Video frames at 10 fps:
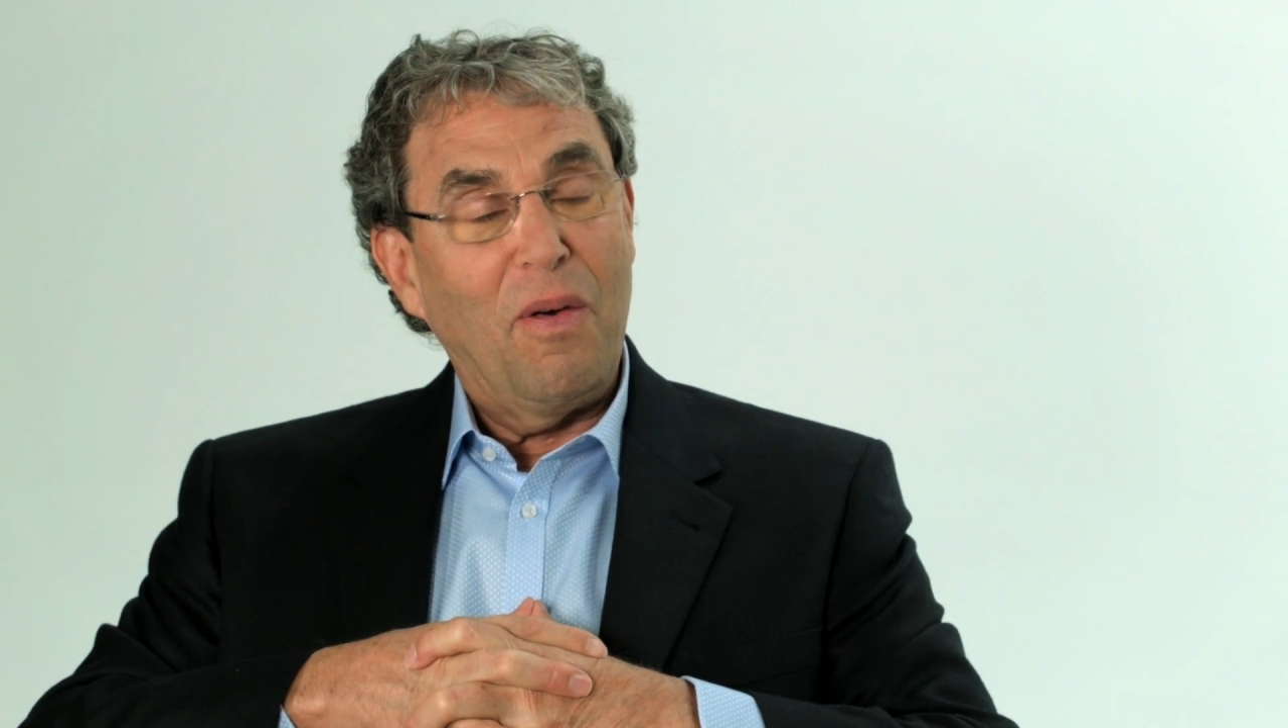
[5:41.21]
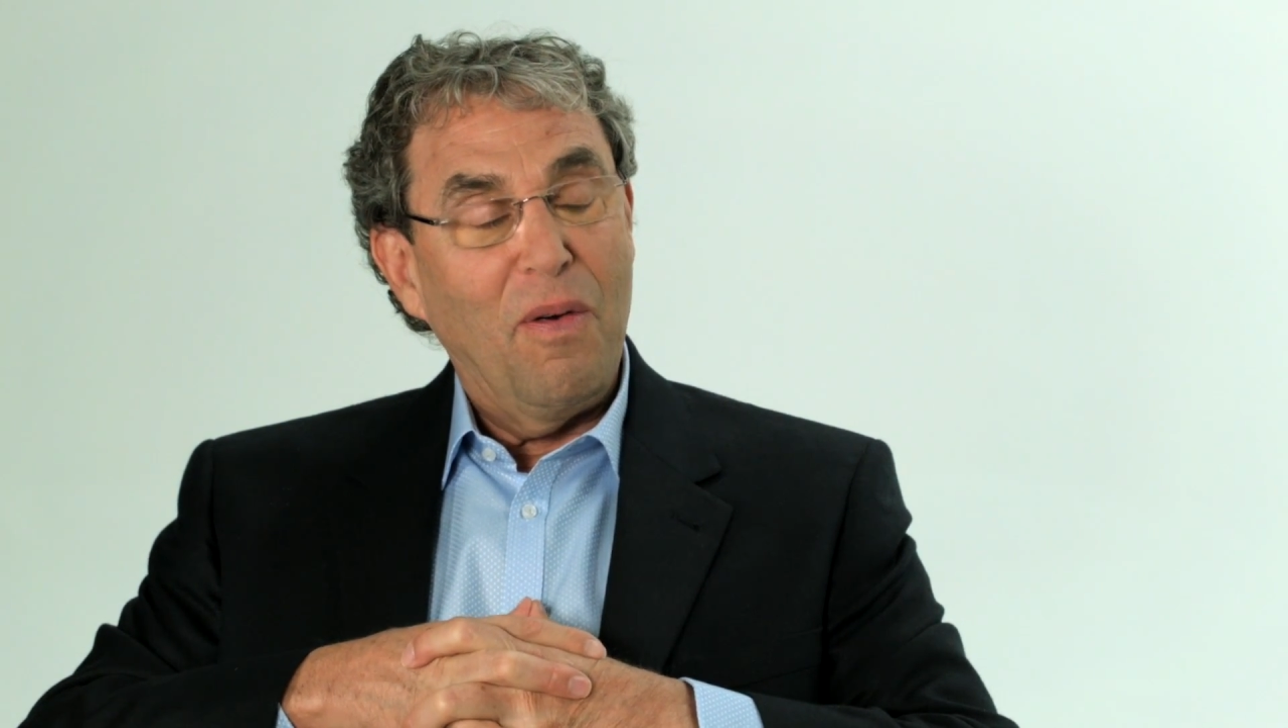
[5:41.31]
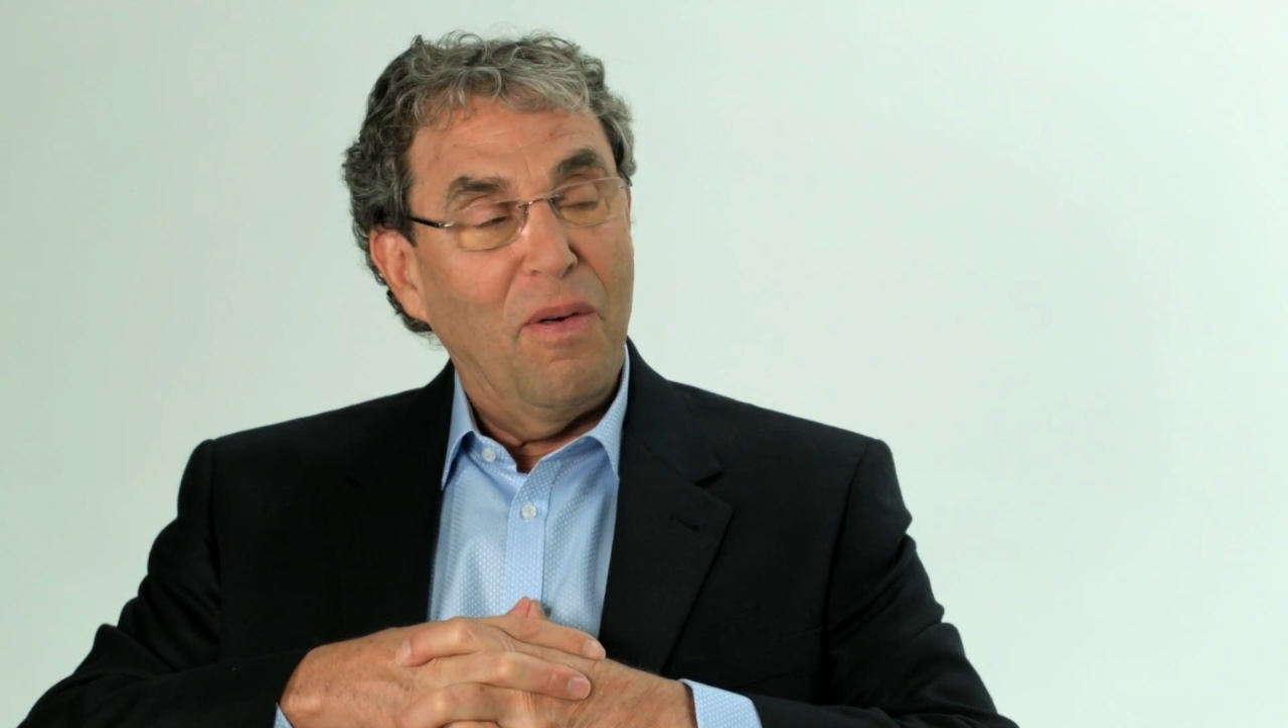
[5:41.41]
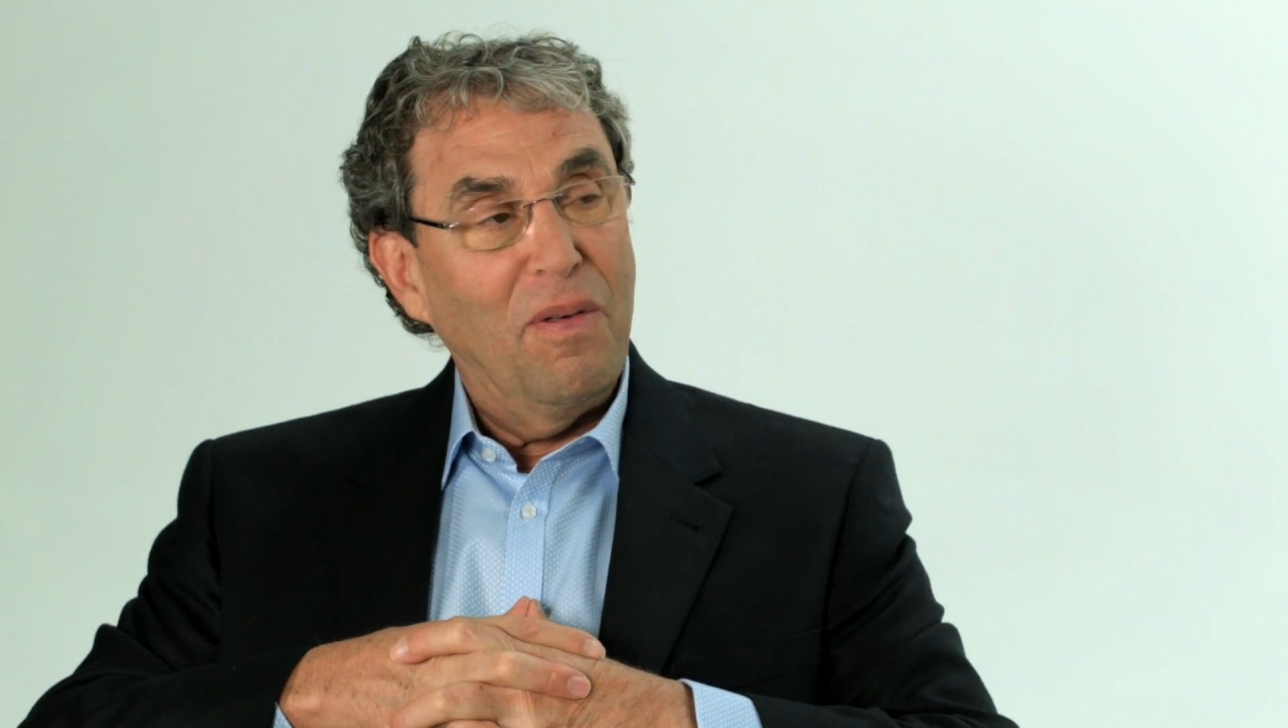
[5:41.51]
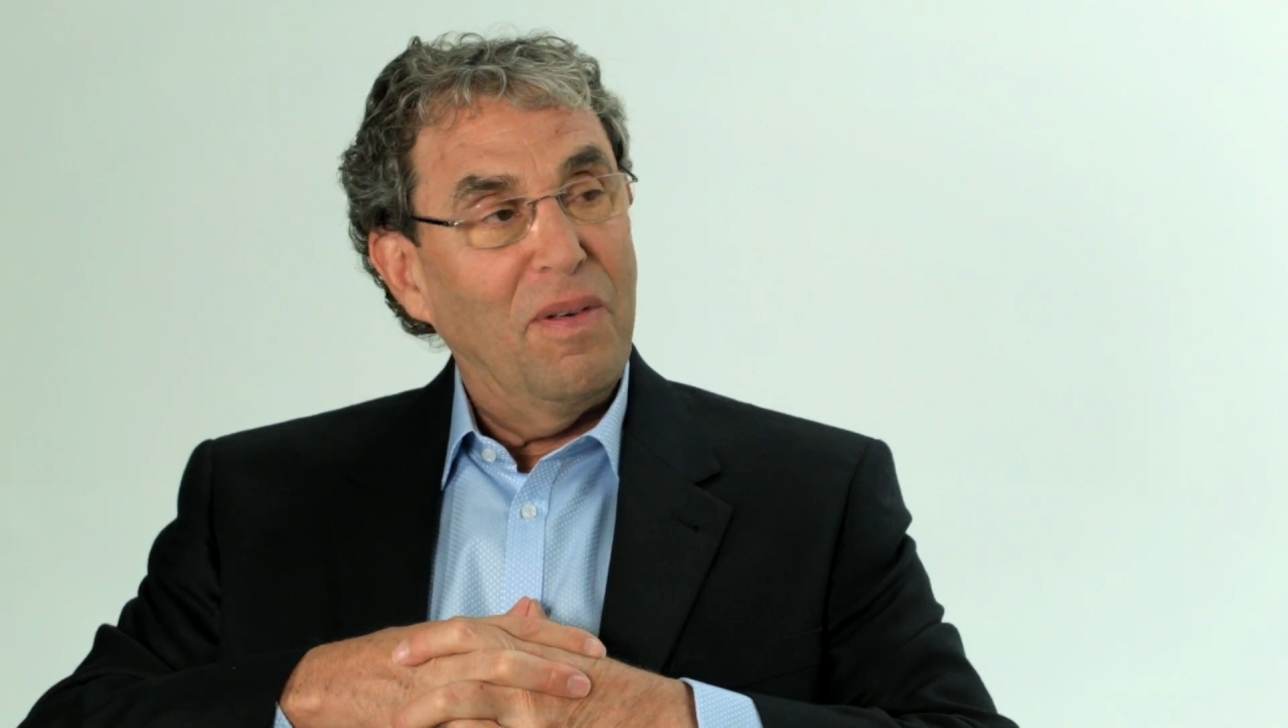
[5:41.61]

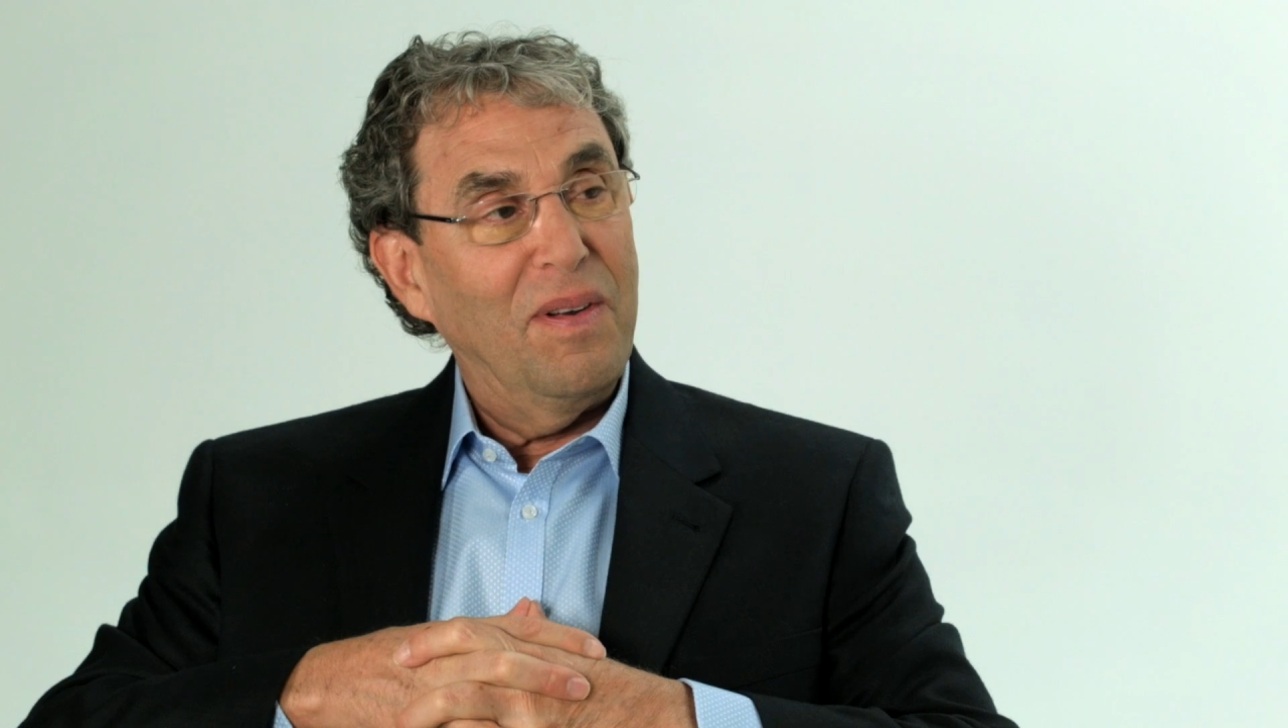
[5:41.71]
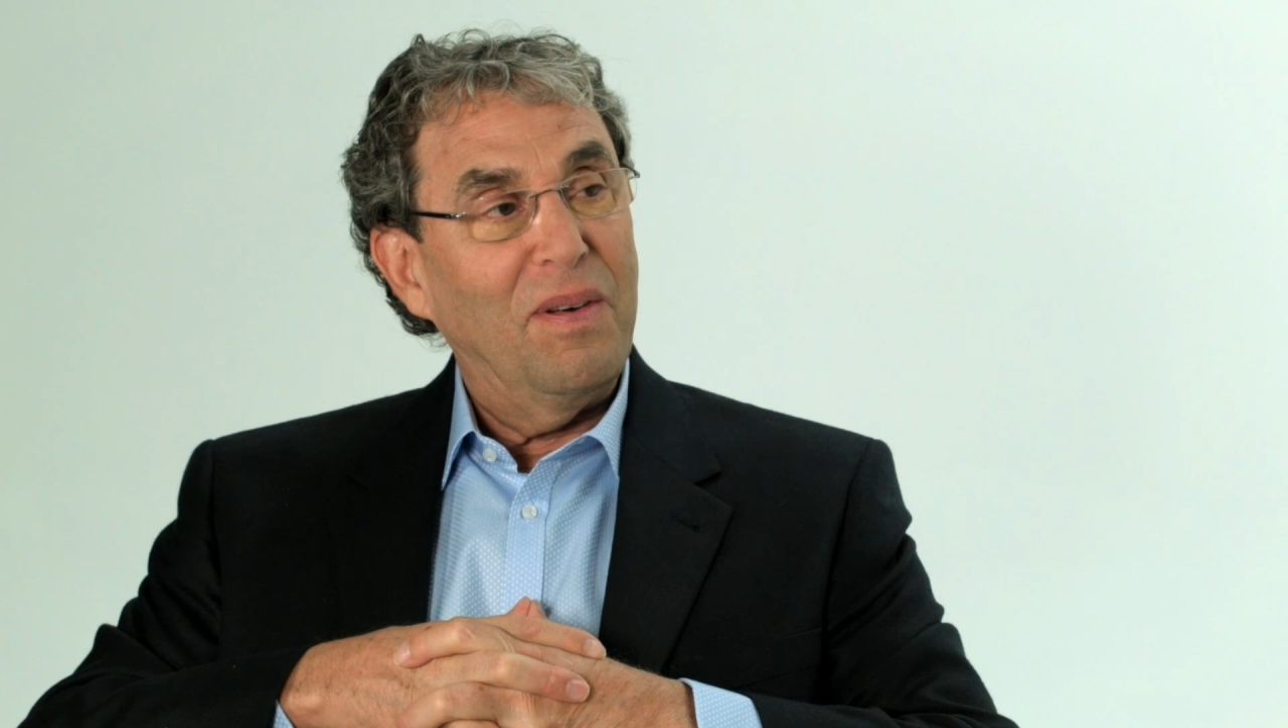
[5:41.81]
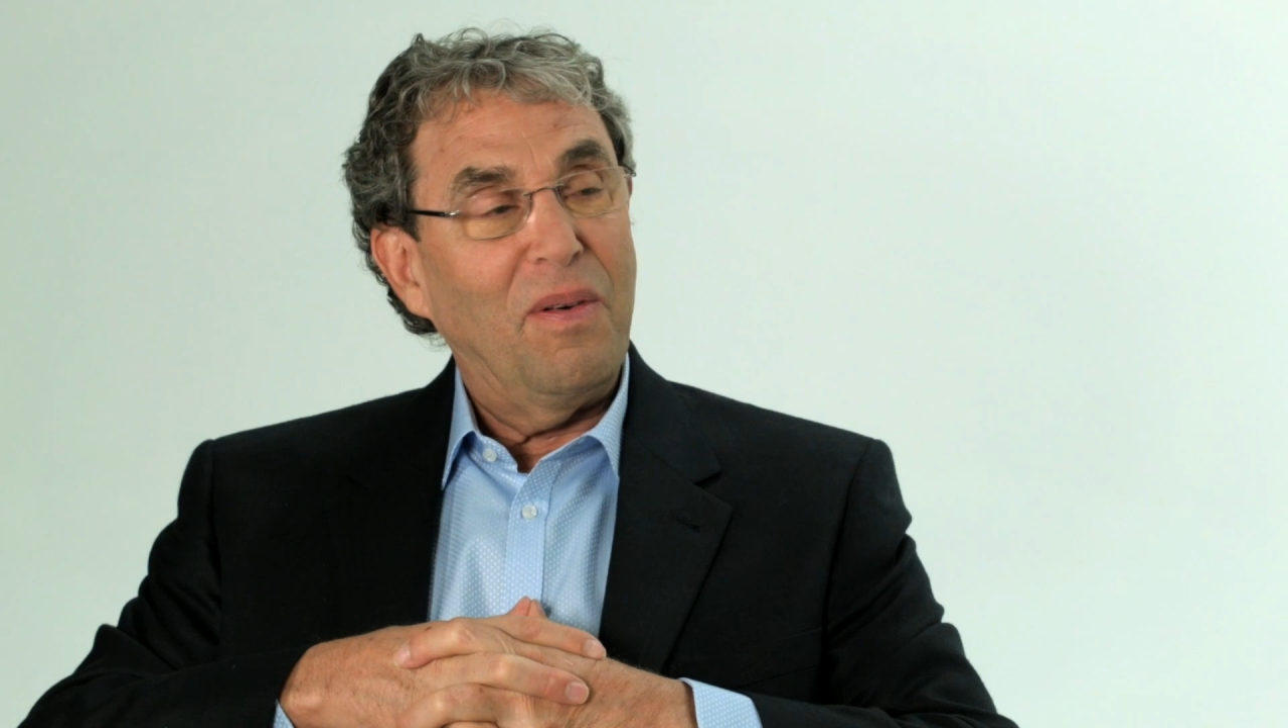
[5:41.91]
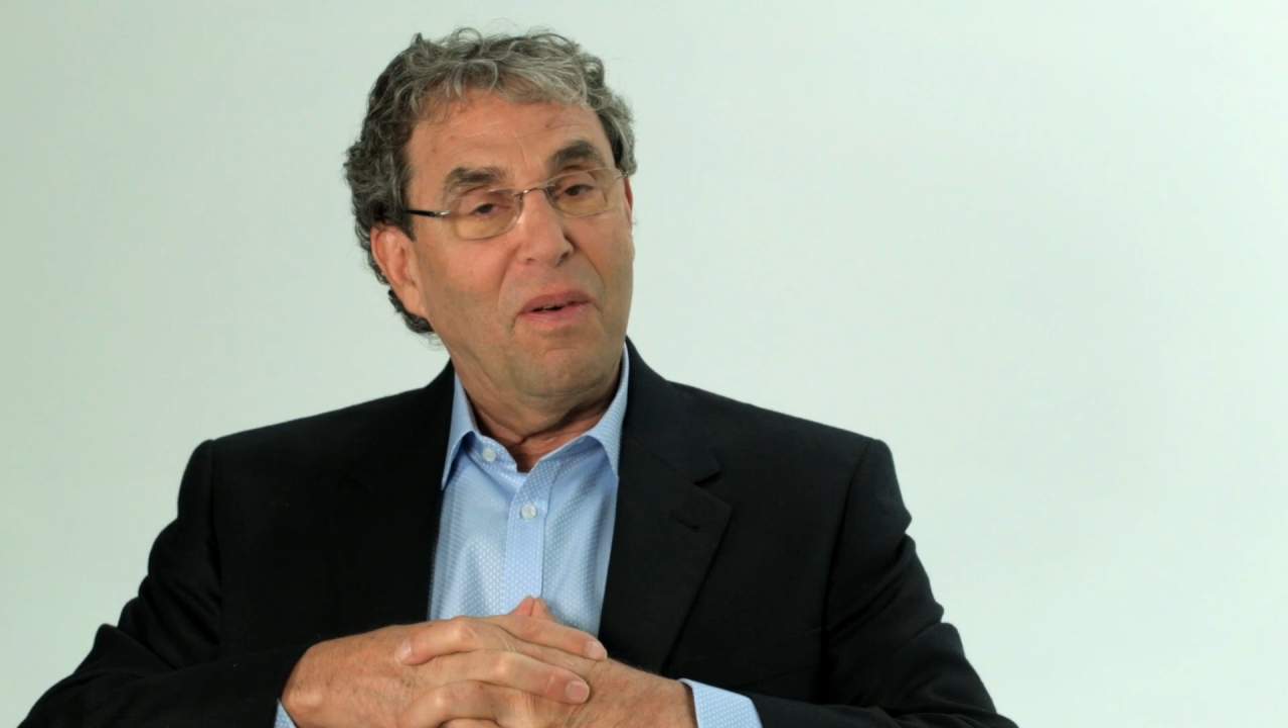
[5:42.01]
over and